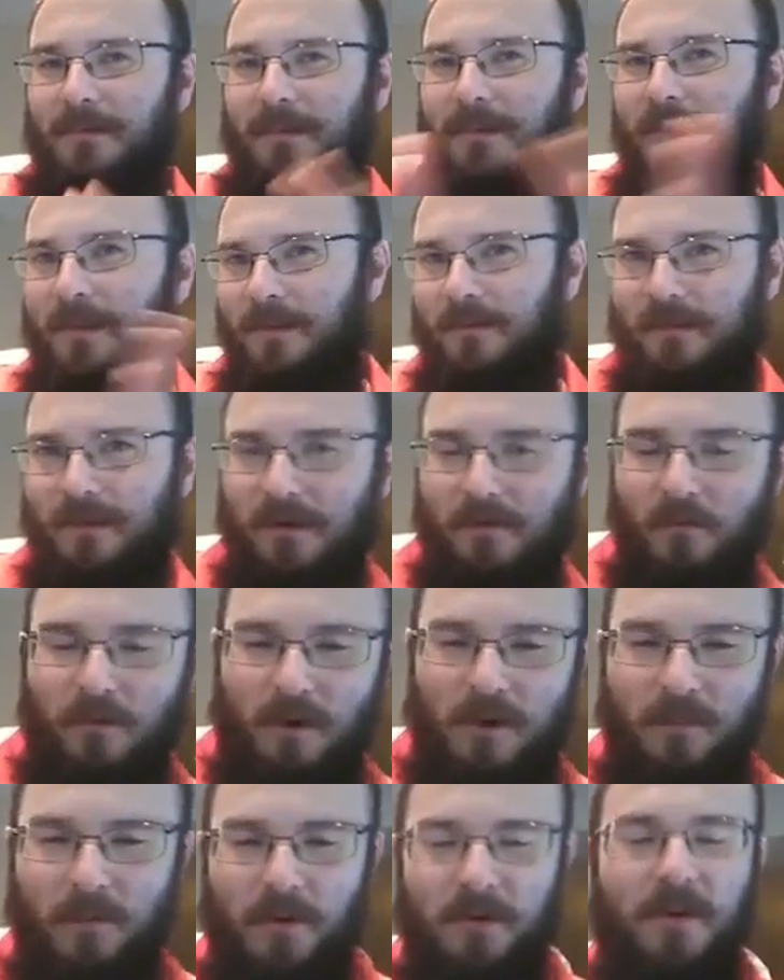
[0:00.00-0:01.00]
let's not
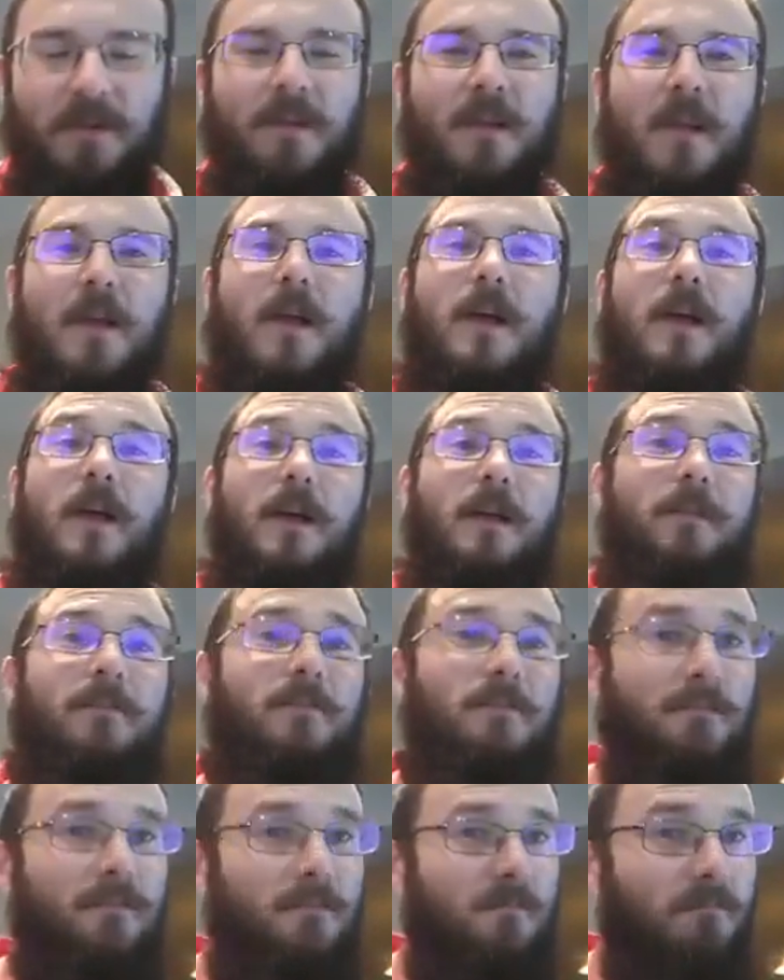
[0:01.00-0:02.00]
worry about that.
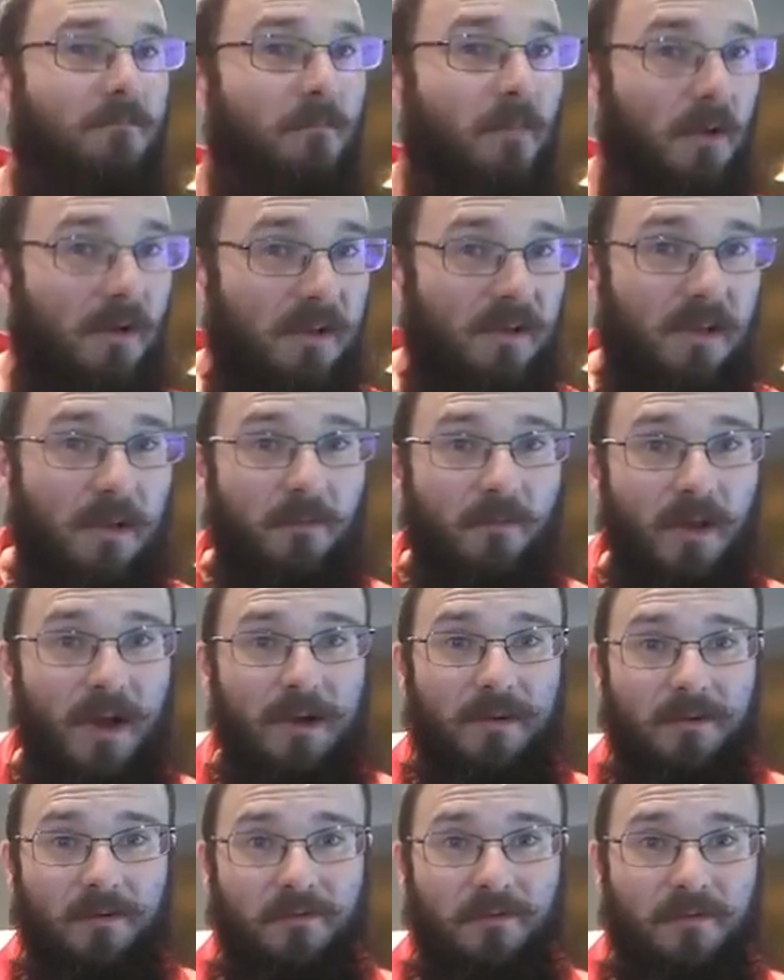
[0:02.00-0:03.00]
But he keeps
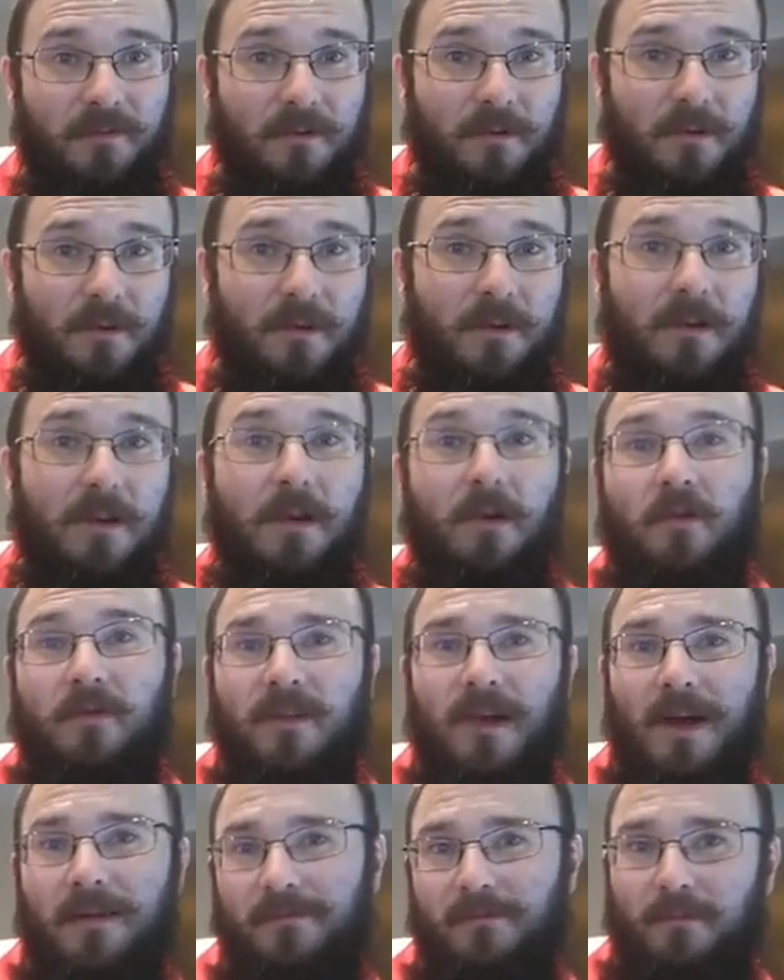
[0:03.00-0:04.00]
active. He looks
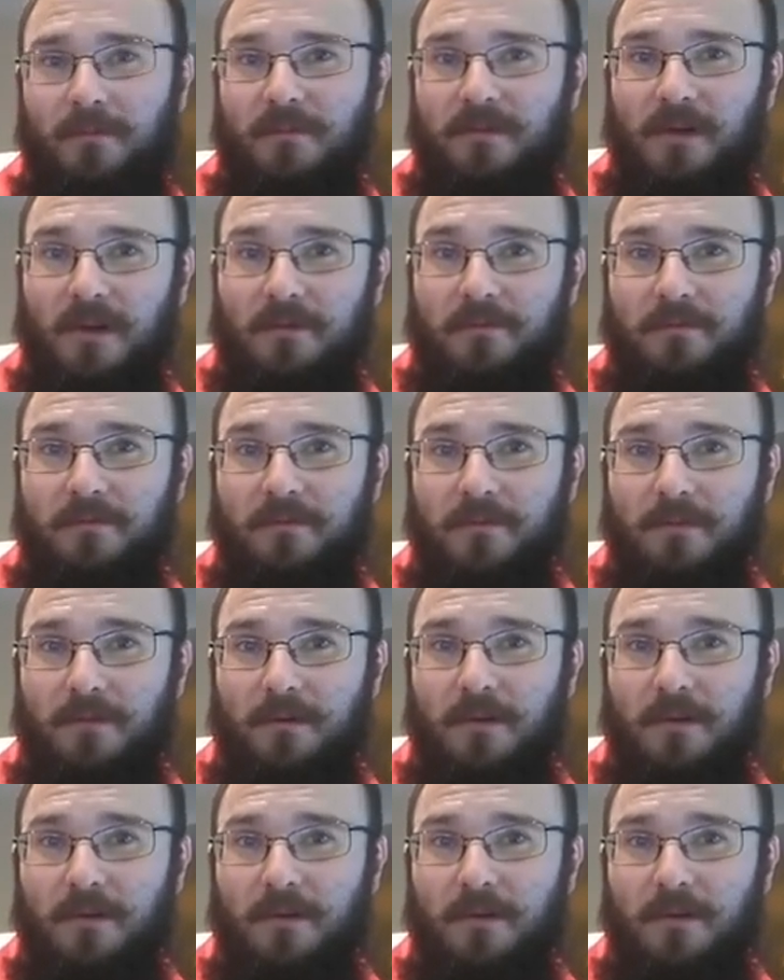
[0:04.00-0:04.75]
after himself.